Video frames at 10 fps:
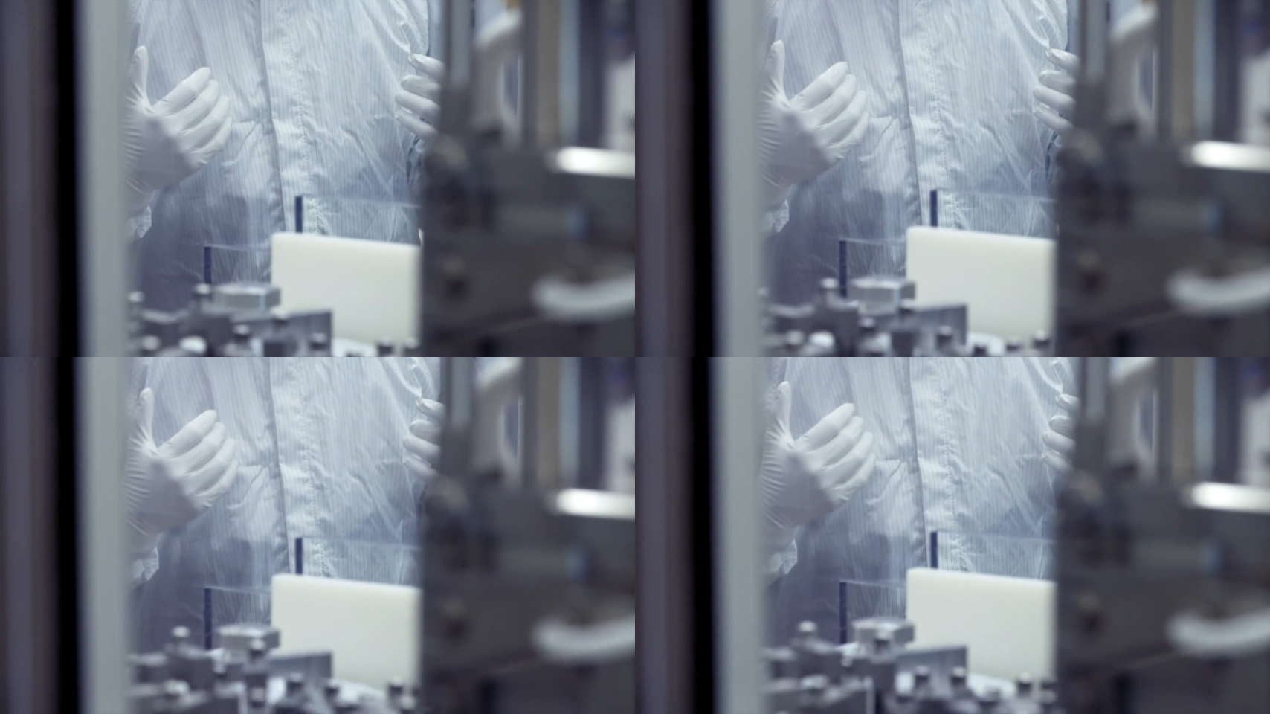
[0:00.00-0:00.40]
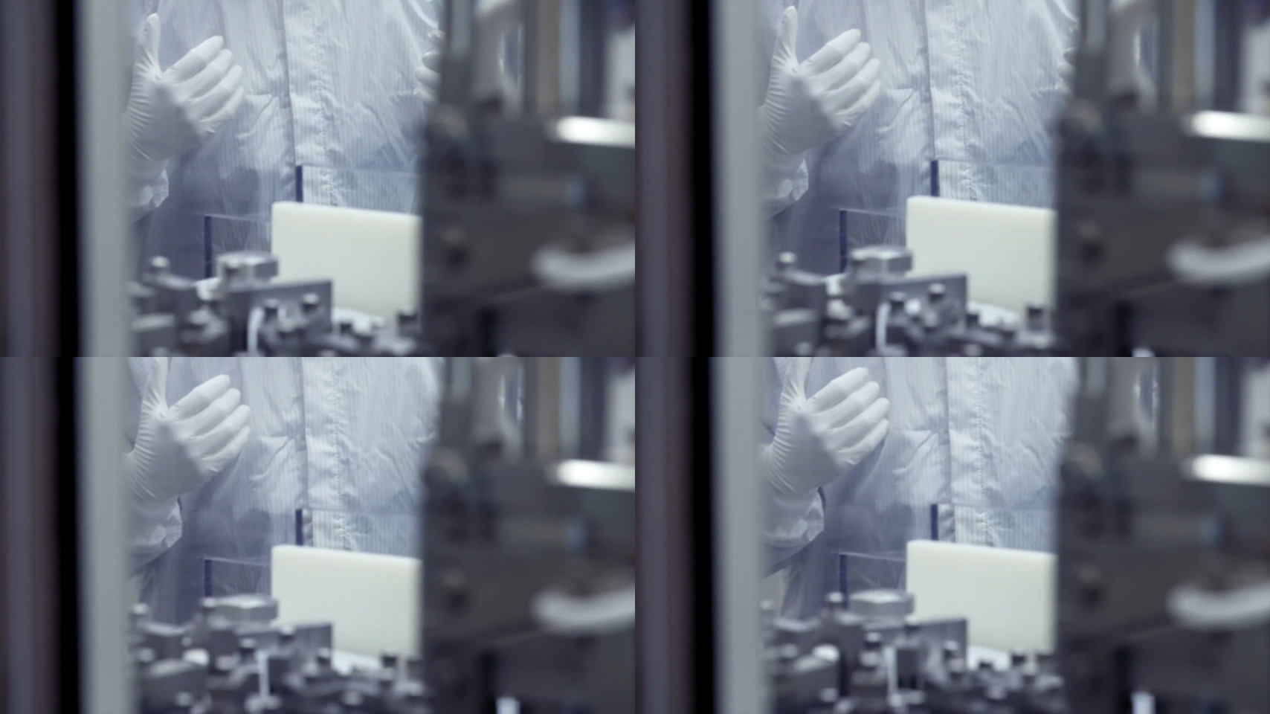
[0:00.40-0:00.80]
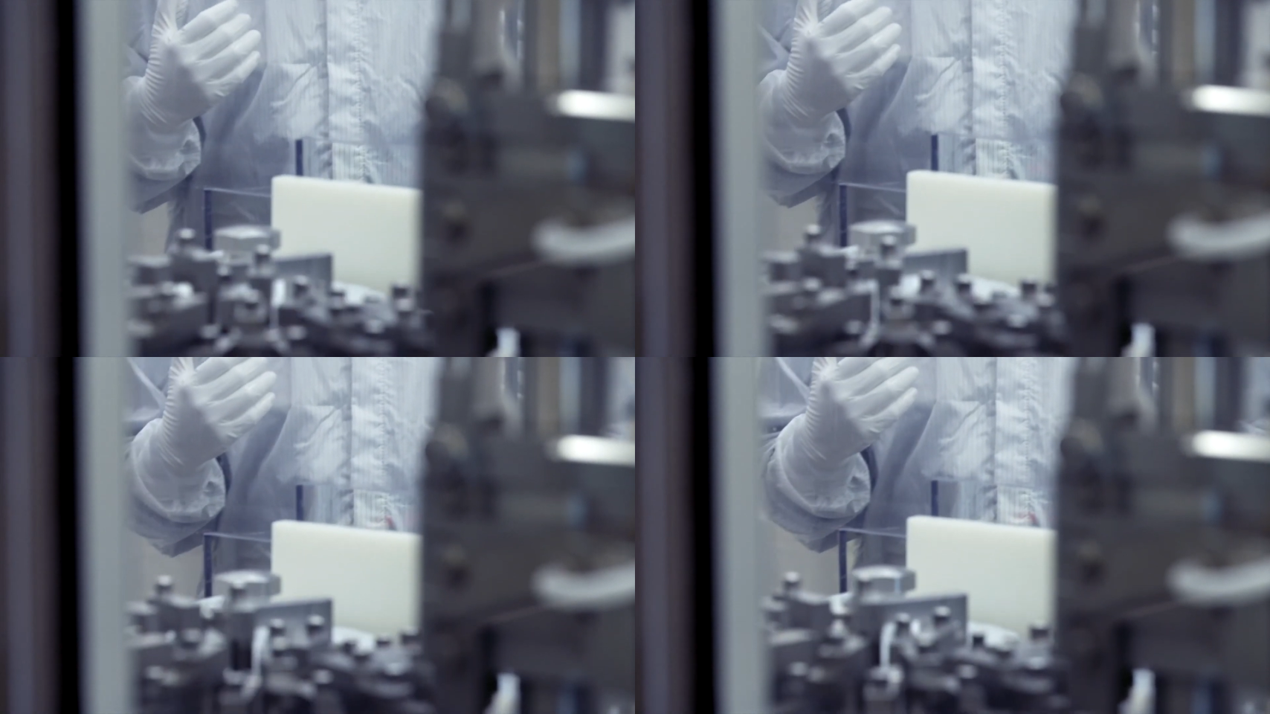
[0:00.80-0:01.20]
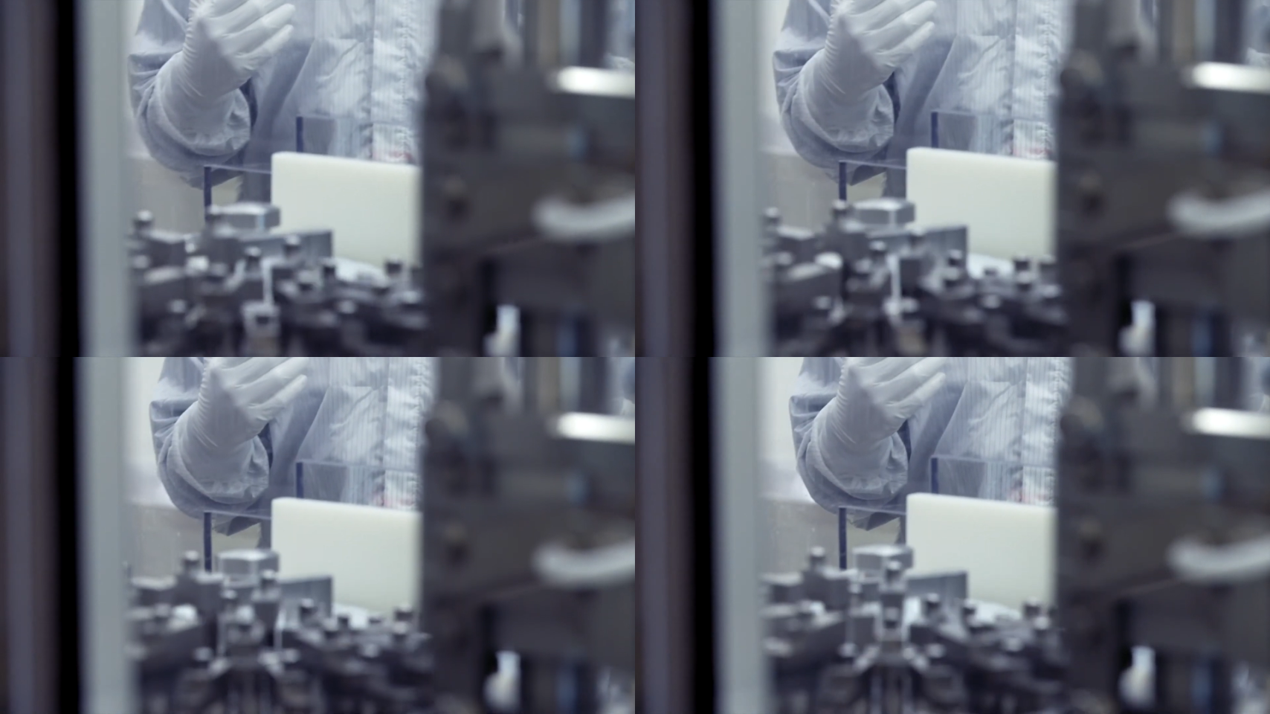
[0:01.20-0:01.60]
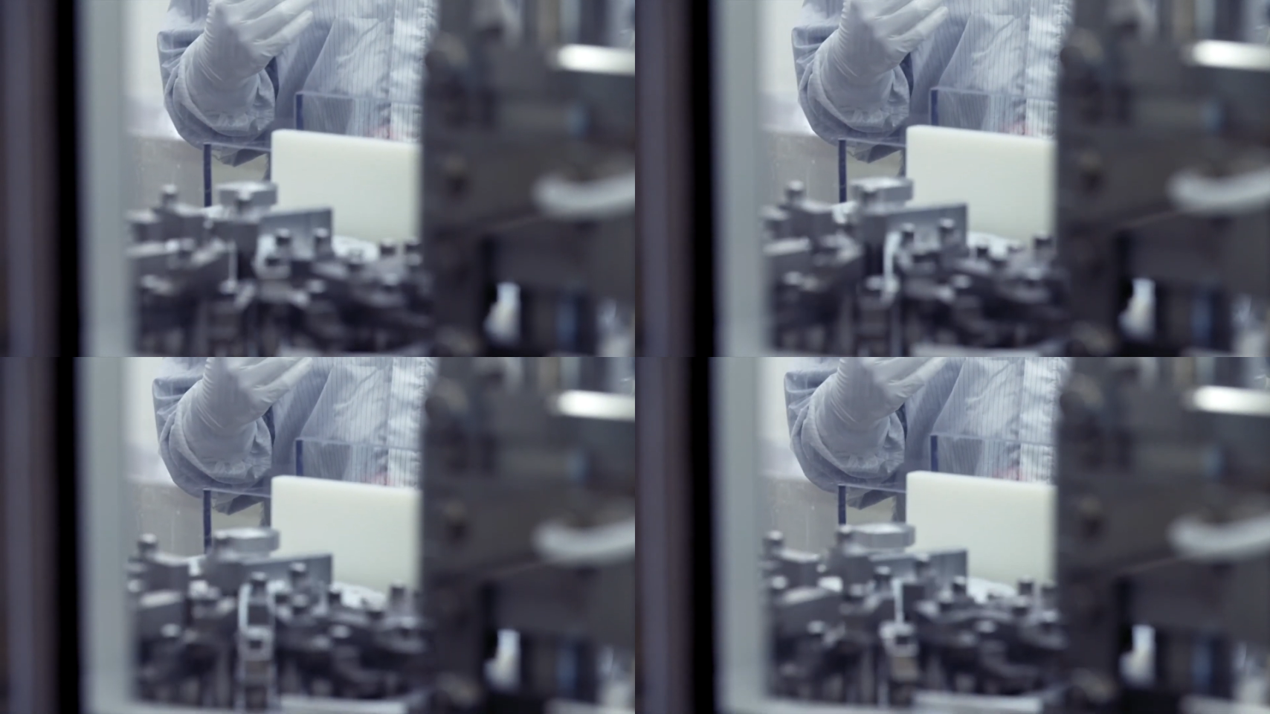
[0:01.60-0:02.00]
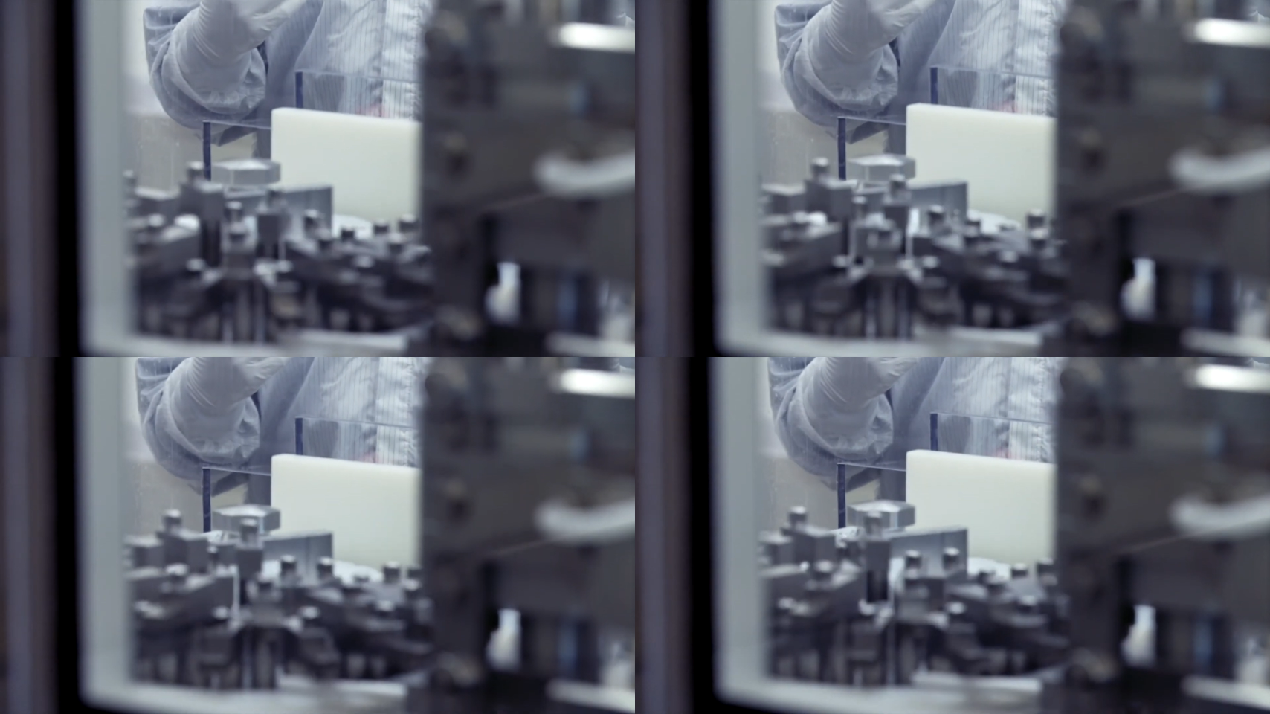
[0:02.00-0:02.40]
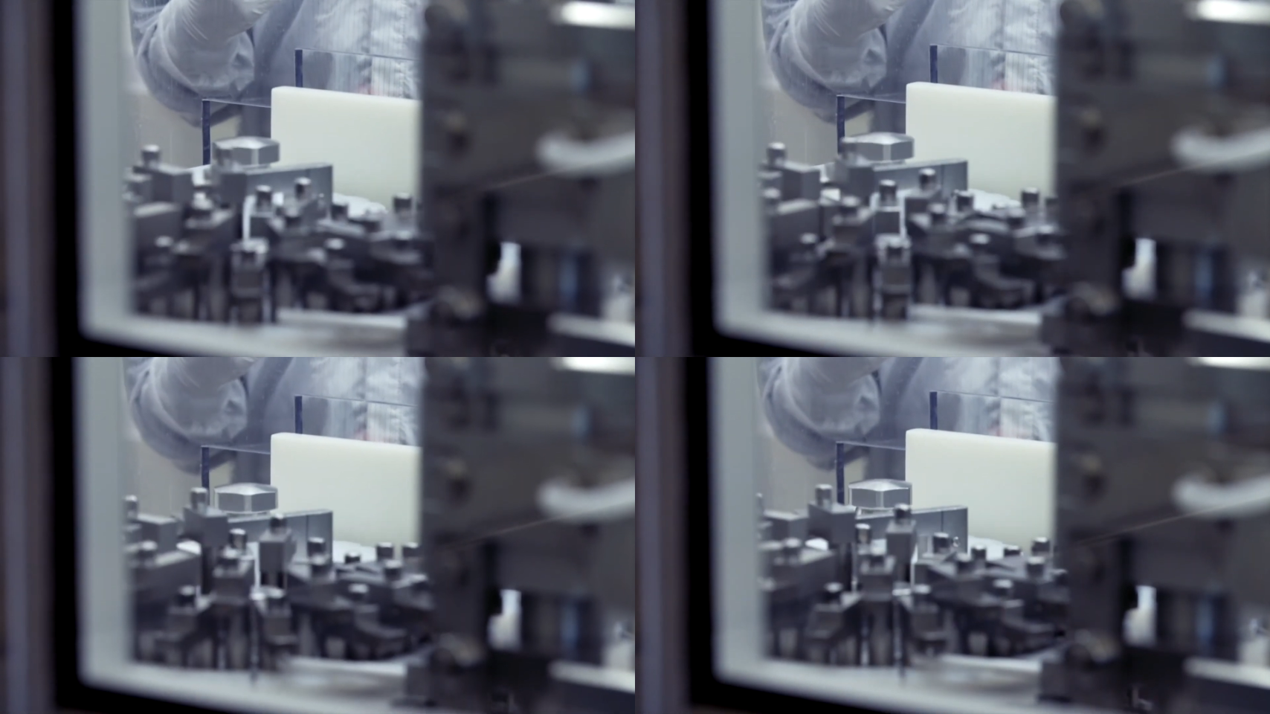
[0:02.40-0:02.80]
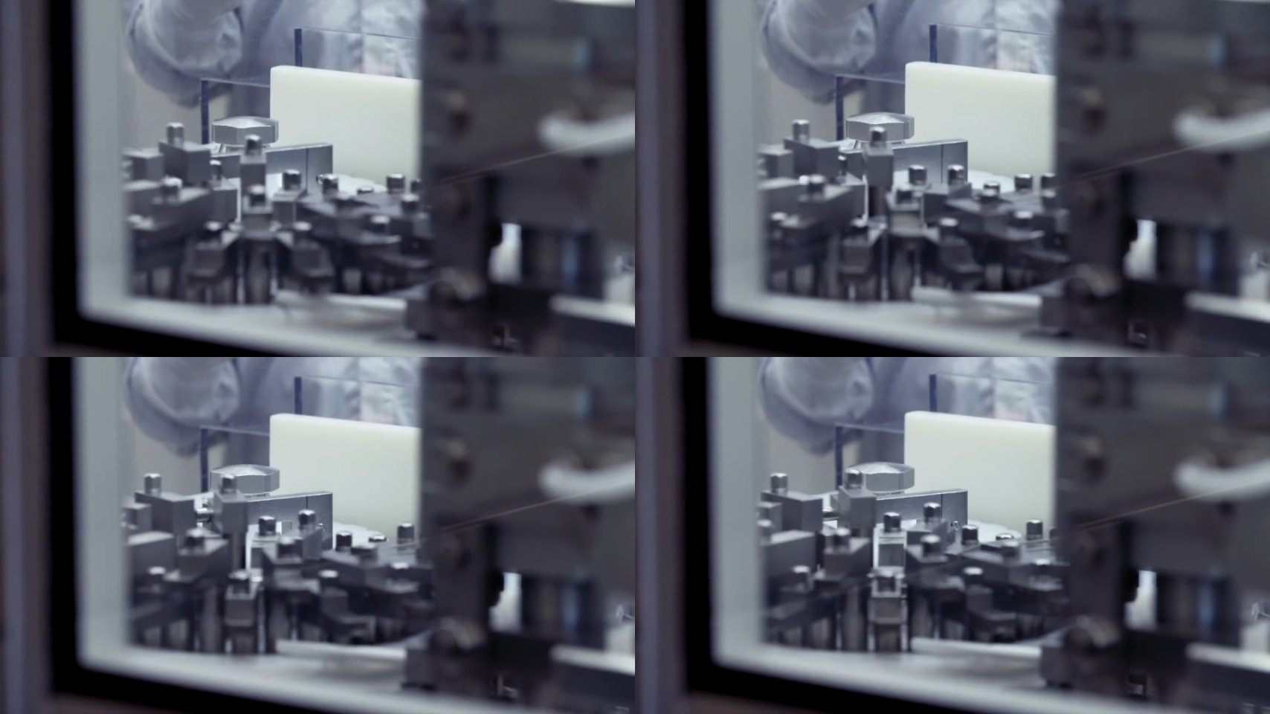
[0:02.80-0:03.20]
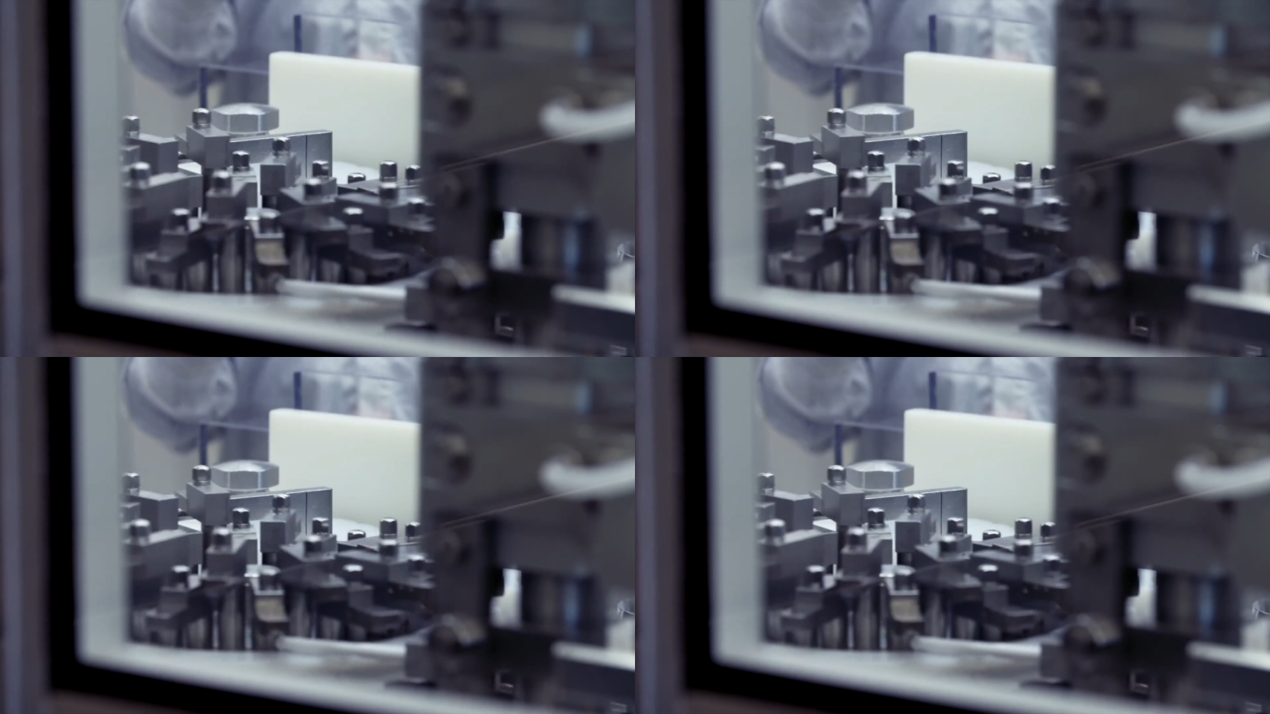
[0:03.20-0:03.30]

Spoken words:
(no speaker visible)